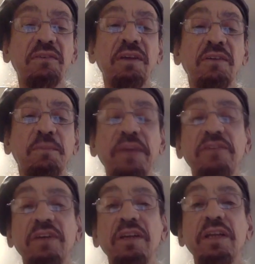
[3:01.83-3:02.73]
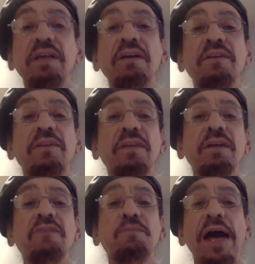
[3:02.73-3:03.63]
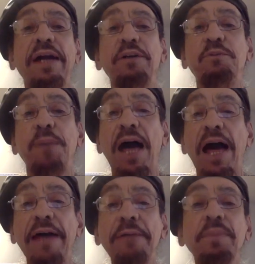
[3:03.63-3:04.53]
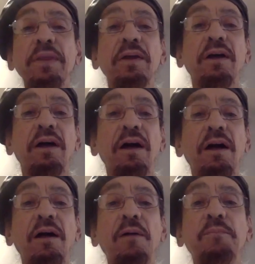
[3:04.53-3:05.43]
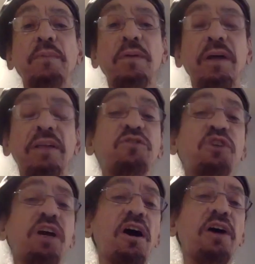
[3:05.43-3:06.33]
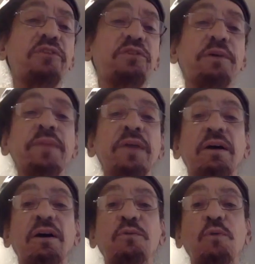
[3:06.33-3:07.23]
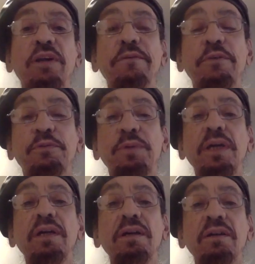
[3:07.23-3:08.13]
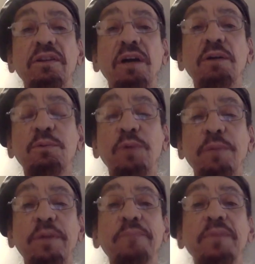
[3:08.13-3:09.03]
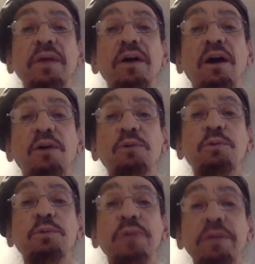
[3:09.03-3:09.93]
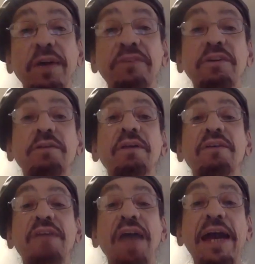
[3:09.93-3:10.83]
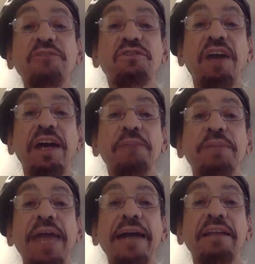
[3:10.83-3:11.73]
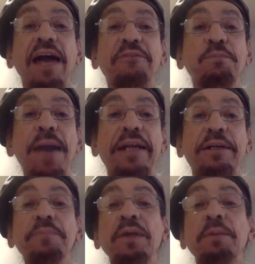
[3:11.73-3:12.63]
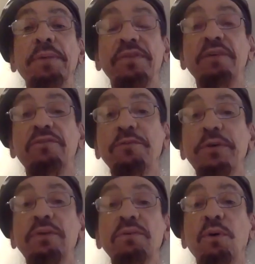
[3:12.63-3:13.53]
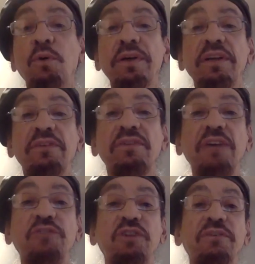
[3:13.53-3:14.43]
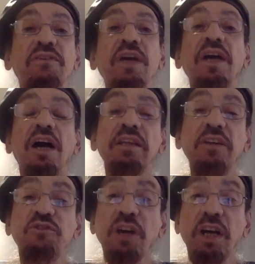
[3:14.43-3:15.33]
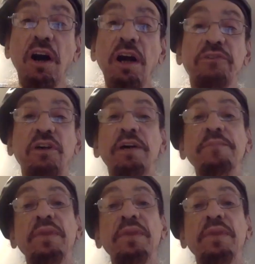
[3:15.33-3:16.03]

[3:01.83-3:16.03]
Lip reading: is basically inspired by Alicia Garza, one of the 3 young women who invented the hashtag Black Lives Matter, but they're different organizations. Alicia Garza